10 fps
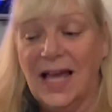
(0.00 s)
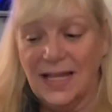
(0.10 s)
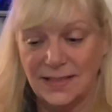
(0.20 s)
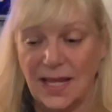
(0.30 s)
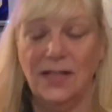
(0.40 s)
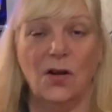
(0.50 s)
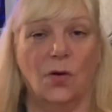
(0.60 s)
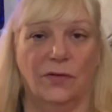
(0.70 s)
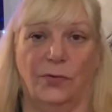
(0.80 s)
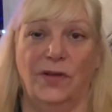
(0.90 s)
say
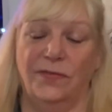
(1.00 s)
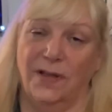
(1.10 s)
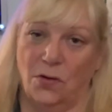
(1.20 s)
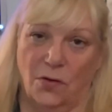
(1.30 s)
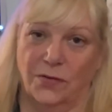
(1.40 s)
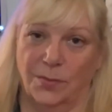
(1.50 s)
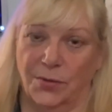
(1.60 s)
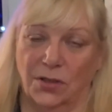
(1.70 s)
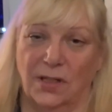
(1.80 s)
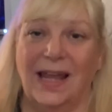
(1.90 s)
no if we feel
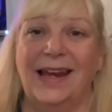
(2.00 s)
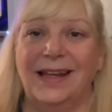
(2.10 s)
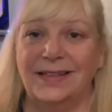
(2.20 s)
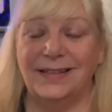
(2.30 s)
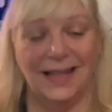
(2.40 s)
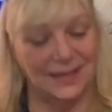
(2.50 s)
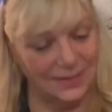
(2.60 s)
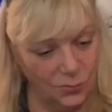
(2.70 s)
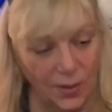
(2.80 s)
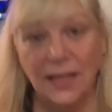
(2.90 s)
overburdened, and it's
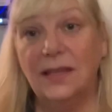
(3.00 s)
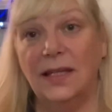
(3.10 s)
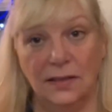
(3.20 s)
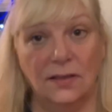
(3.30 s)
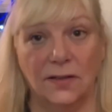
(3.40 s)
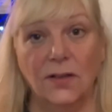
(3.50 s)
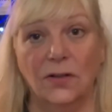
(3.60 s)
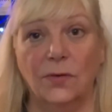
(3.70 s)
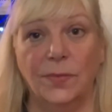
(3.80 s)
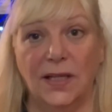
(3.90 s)
the right thing to
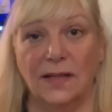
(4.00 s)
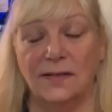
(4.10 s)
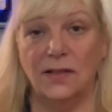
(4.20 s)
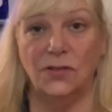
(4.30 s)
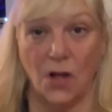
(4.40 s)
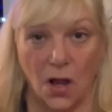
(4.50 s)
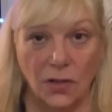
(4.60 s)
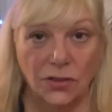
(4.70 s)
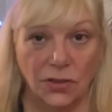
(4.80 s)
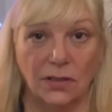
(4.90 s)
do, because it's
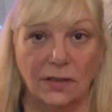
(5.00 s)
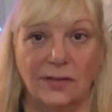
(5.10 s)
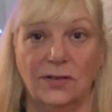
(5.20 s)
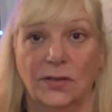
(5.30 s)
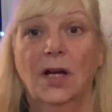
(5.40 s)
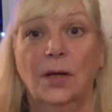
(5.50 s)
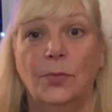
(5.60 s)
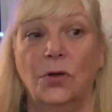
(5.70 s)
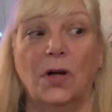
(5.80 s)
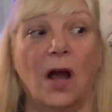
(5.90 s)
not good to
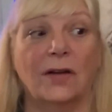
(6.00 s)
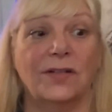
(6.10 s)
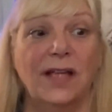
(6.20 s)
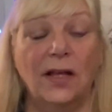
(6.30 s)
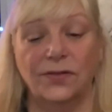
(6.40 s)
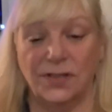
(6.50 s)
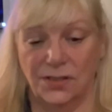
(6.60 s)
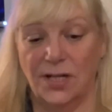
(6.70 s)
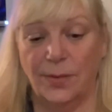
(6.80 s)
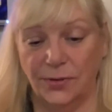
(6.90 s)
put ourselves in
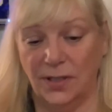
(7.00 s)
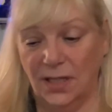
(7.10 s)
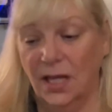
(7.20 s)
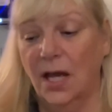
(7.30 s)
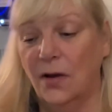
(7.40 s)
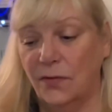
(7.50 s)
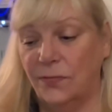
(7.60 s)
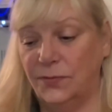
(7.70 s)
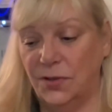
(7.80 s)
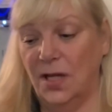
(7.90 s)
jeopardy
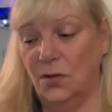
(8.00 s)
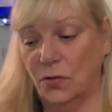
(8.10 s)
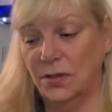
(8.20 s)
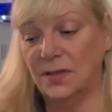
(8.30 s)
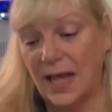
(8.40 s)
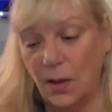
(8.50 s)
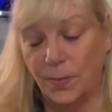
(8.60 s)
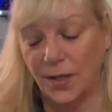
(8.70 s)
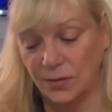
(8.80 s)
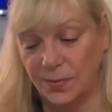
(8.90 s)
in order to
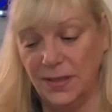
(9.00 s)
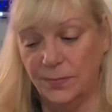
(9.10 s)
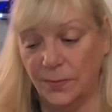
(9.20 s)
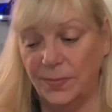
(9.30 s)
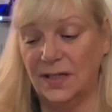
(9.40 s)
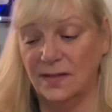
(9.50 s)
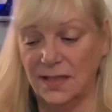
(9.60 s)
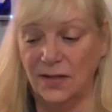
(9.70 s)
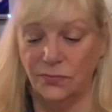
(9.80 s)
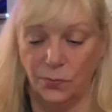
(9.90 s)
help other people. Because
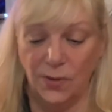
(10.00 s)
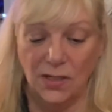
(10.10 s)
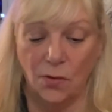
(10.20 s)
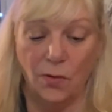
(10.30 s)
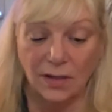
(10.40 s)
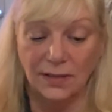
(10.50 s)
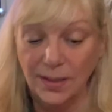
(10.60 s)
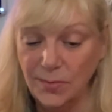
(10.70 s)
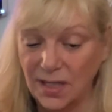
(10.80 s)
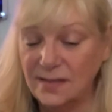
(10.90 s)
if we know our
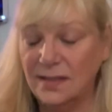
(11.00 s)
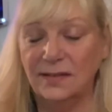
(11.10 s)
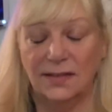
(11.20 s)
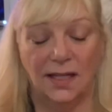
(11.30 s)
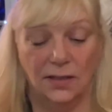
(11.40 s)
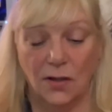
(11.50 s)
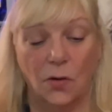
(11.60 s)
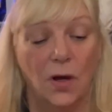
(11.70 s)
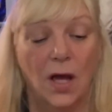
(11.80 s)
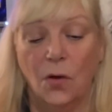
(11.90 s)
limits and say,
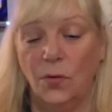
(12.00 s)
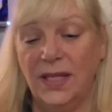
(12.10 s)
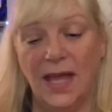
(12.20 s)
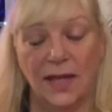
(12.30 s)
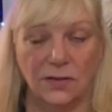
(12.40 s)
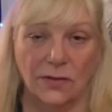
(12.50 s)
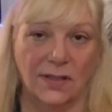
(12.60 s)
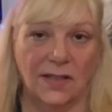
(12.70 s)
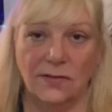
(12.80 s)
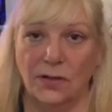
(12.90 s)
no, we can't do
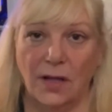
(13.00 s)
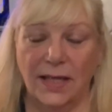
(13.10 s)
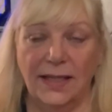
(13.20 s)
this, or I